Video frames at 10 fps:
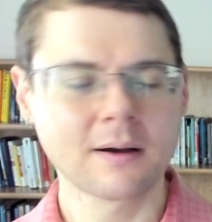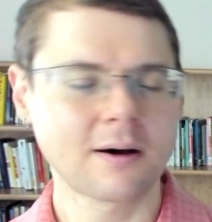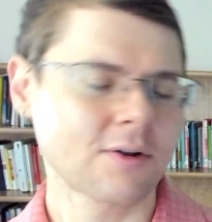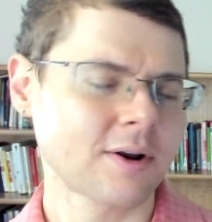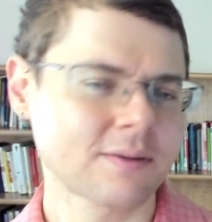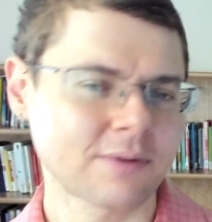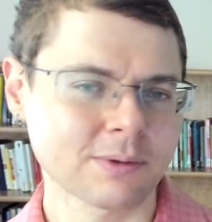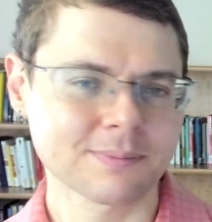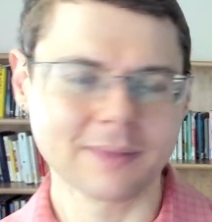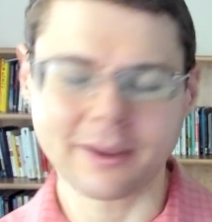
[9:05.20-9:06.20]
All right,
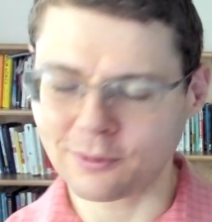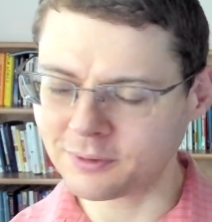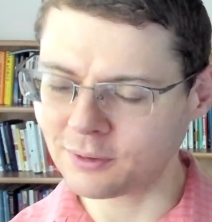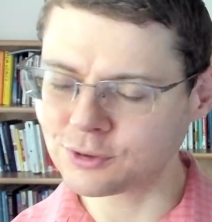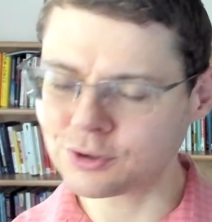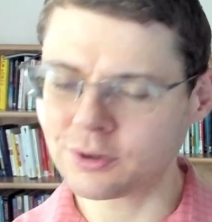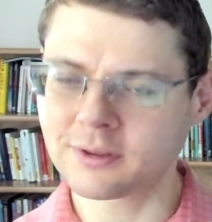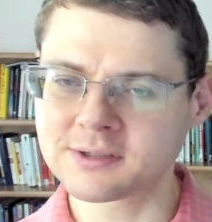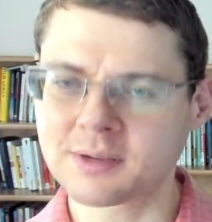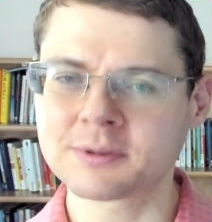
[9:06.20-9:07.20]
everyone, I hope you enjoyed
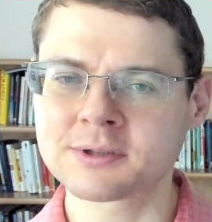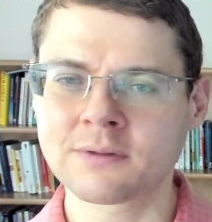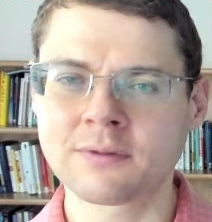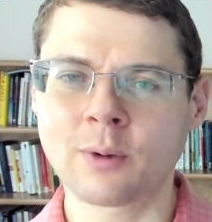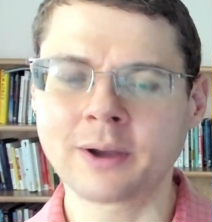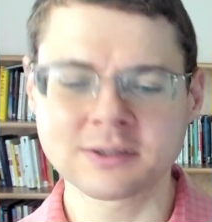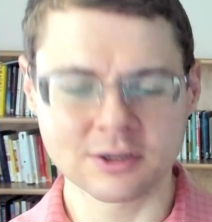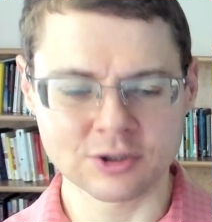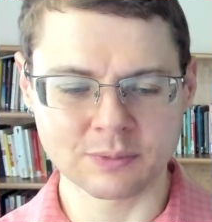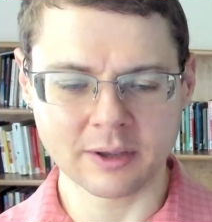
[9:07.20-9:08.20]
this episode of the Wise
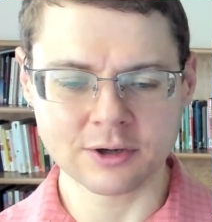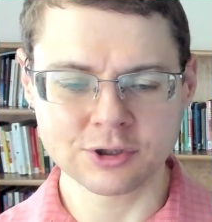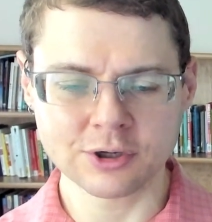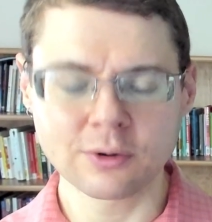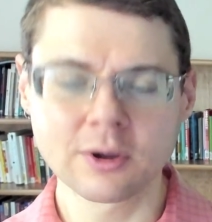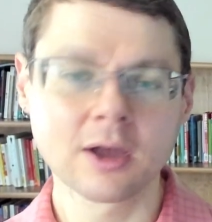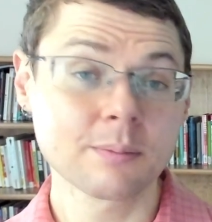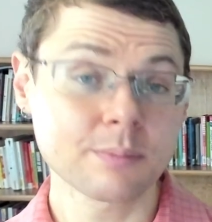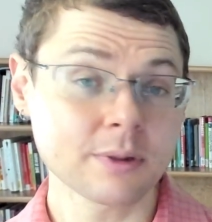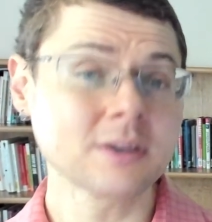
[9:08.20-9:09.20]
Decision Makers Show.
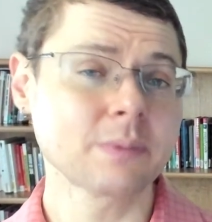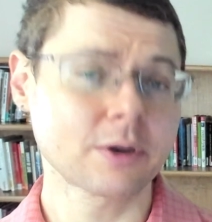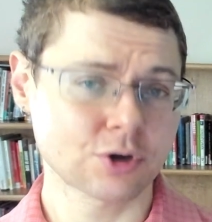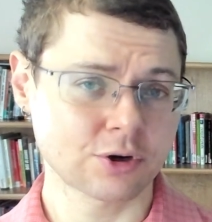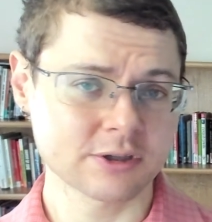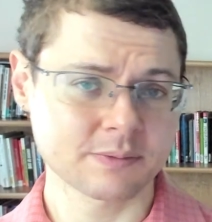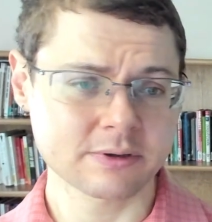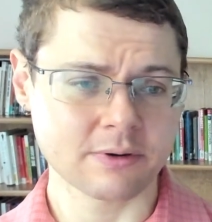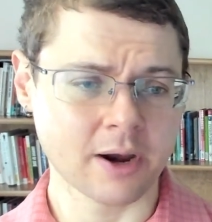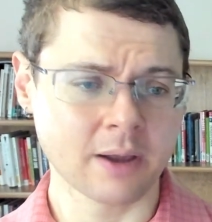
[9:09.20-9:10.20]
Please make sure to
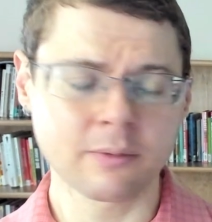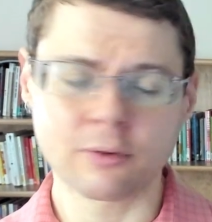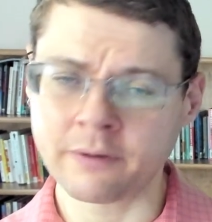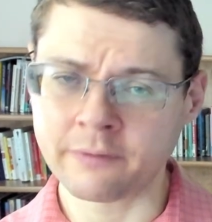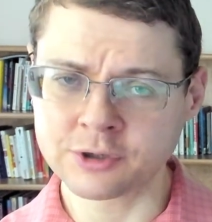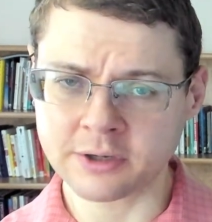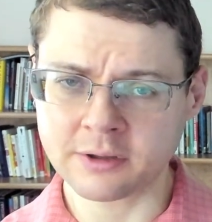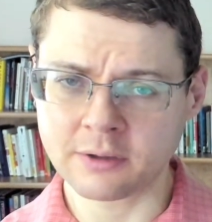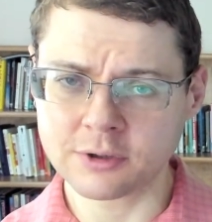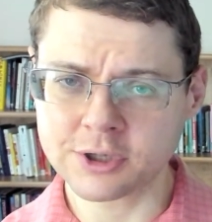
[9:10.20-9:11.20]
subscribe wherever you checked
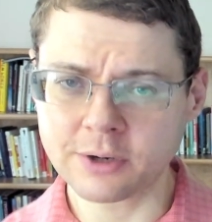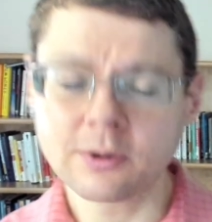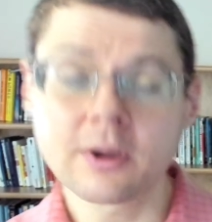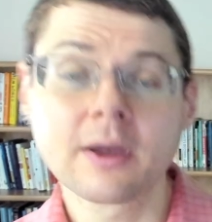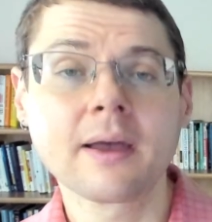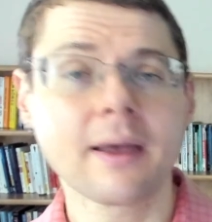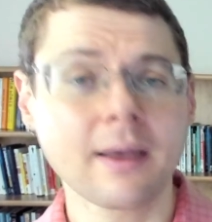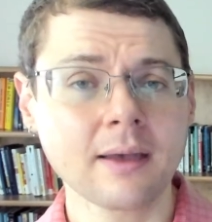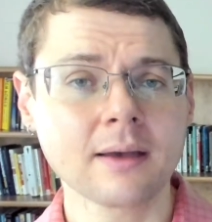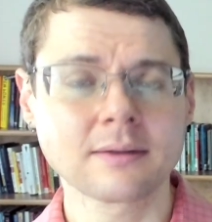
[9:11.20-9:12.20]
out the show
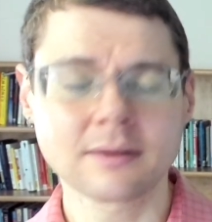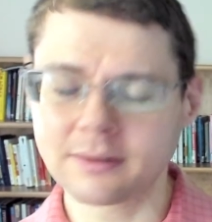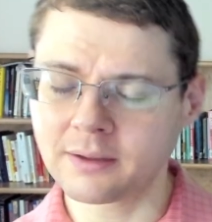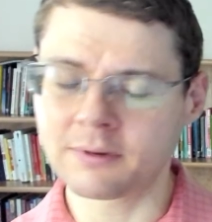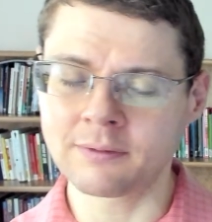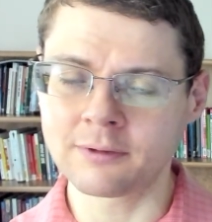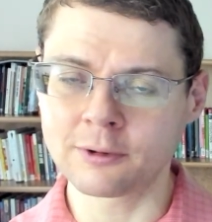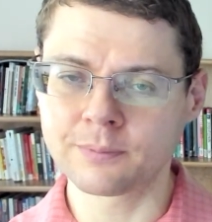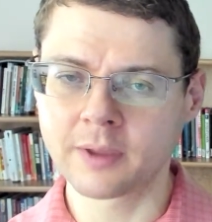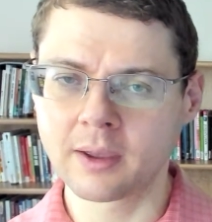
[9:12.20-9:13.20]
and leave a review.
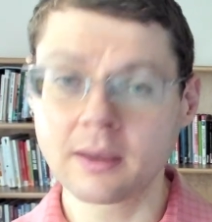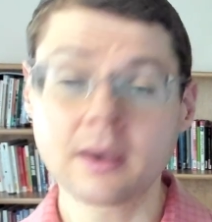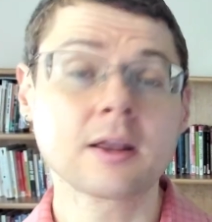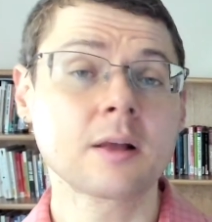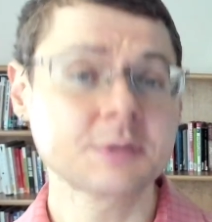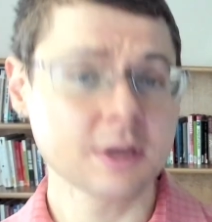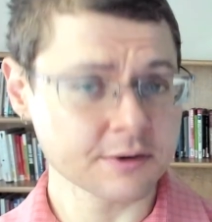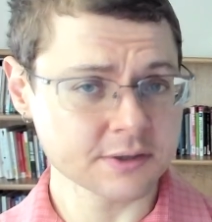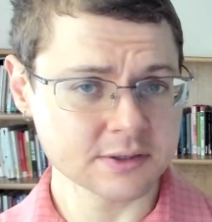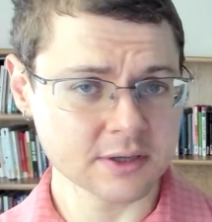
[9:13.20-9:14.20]
It helps
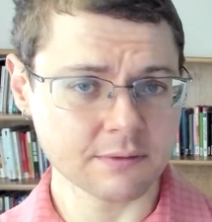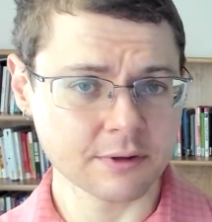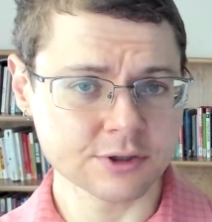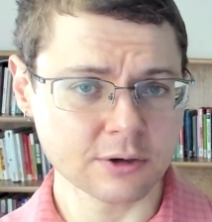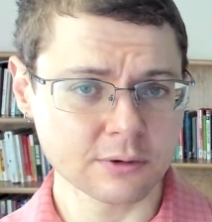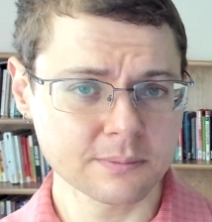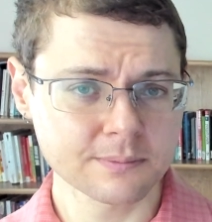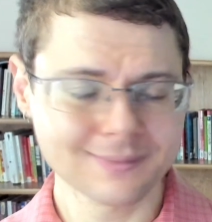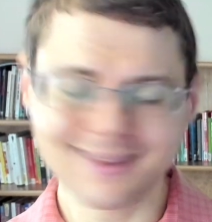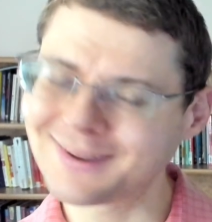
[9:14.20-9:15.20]
others discover the show
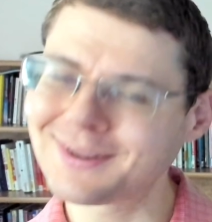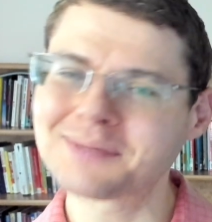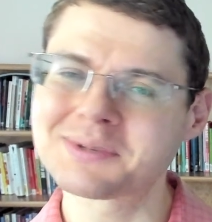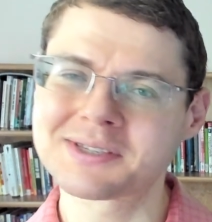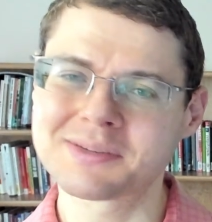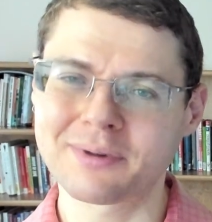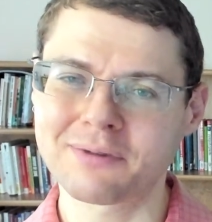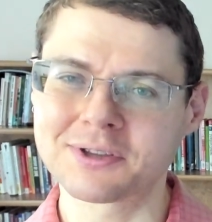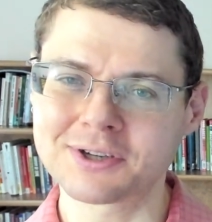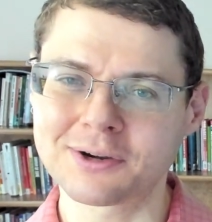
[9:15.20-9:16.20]
and helps us
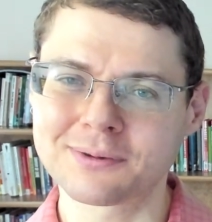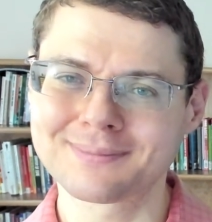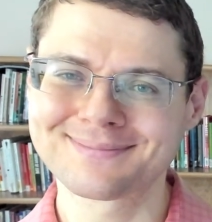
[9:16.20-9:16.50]
improve the show.